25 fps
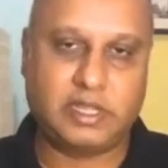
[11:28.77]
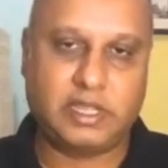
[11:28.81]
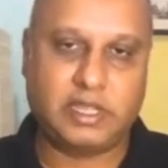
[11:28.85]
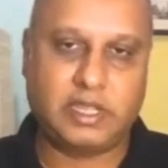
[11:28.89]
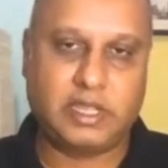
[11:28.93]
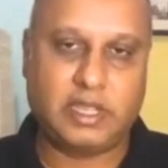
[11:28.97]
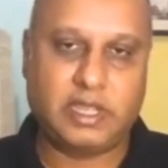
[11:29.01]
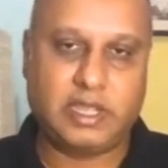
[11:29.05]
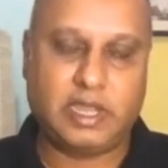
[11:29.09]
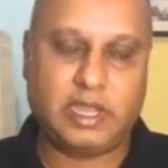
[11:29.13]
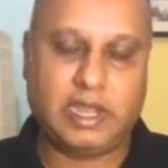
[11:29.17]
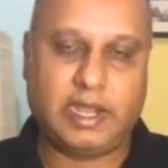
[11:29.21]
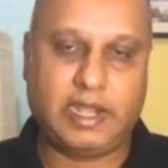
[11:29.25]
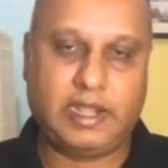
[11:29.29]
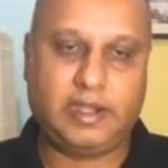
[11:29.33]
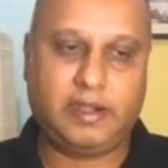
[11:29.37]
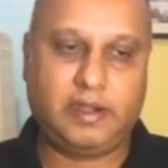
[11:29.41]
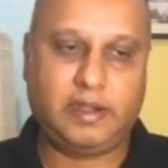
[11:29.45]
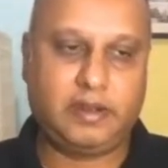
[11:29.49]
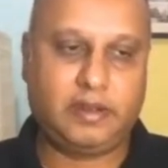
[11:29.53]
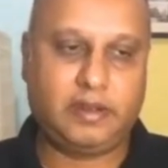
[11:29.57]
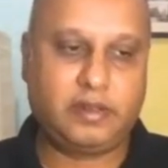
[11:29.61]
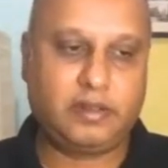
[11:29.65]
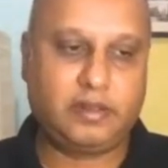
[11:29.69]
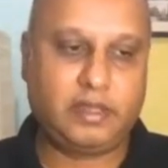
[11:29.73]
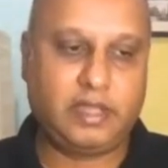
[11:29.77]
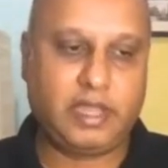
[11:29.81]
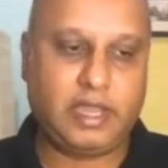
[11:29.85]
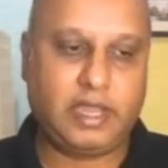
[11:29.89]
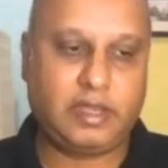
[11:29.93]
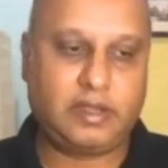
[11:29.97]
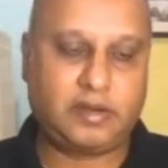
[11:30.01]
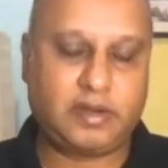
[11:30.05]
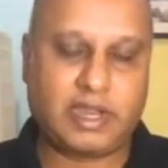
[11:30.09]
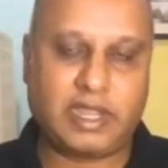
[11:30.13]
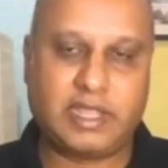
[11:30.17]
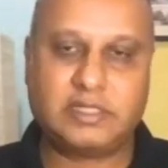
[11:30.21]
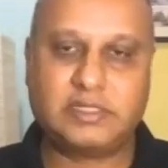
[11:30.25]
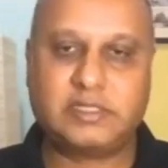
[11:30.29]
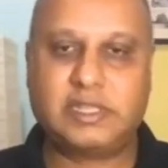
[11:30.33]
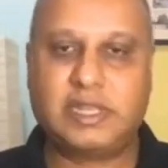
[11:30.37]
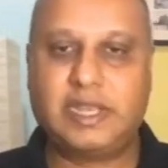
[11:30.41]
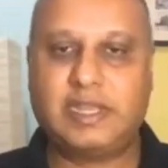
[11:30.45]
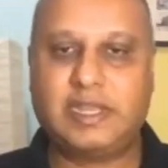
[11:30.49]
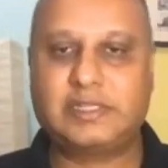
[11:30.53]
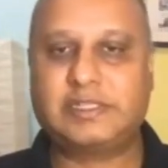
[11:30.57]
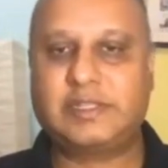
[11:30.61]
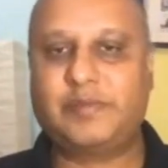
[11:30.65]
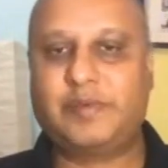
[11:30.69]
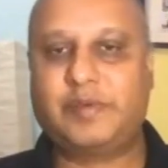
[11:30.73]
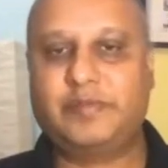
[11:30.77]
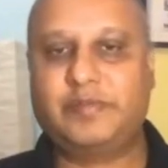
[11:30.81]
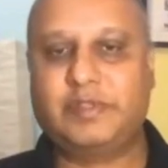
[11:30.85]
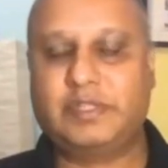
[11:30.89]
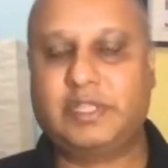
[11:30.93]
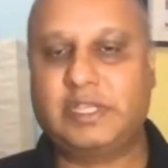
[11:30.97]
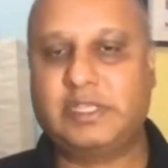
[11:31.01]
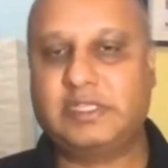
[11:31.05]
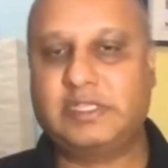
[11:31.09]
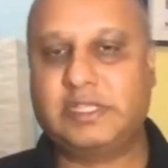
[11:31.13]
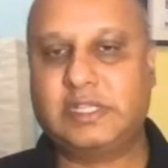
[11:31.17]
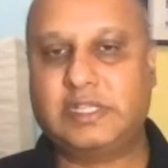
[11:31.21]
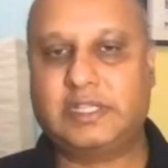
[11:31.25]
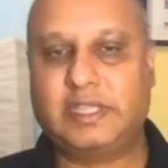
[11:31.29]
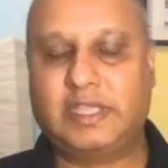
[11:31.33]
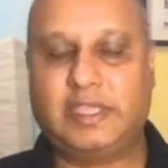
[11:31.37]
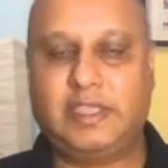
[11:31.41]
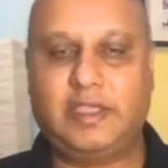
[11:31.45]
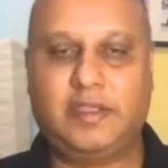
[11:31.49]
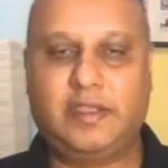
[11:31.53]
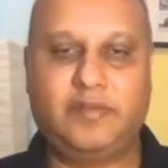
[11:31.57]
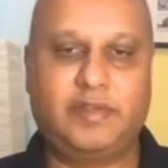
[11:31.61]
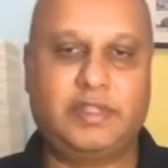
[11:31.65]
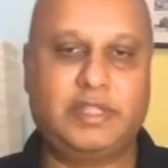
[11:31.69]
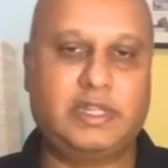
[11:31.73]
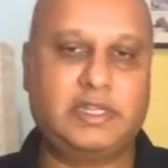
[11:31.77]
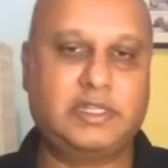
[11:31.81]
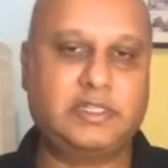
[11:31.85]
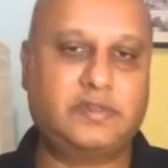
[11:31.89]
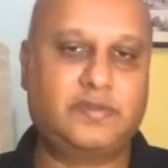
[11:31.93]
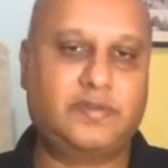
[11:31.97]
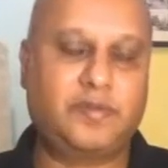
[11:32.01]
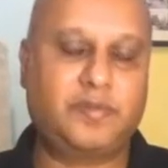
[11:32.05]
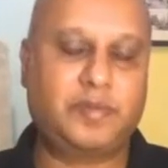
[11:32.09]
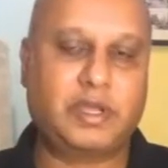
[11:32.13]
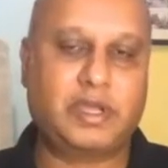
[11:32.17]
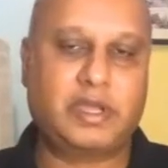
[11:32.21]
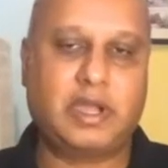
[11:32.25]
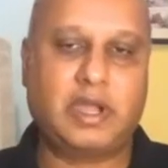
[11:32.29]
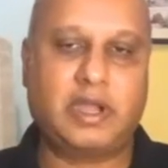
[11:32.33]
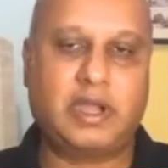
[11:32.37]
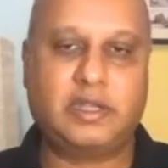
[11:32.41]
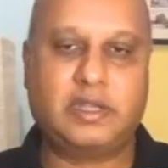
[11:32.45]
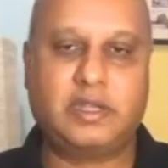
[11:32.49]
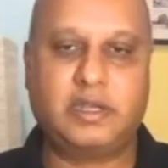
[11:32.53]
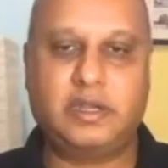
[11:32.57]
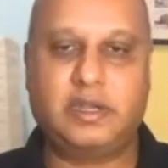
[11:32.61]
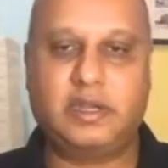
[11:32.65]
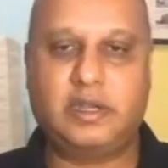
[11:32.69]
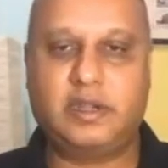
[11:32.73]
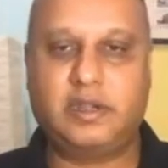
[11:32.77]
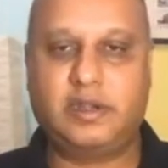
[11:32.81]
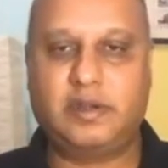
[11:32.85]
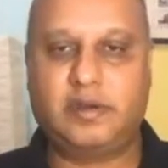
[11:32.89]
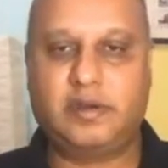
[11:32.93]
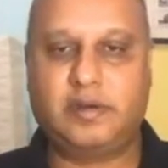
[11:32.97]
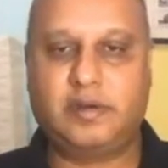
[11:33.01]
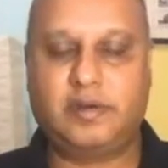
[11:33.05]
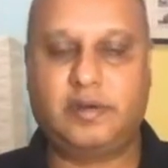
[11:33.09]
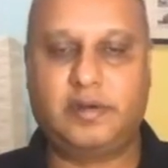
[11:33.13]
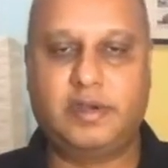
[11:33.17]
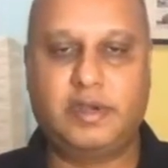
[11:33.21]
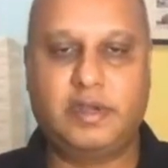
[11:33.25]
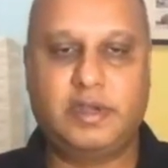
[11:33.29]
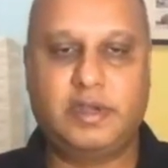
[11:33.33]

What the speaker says: And they translate some of the things that they hear, whether it's from a Gartner or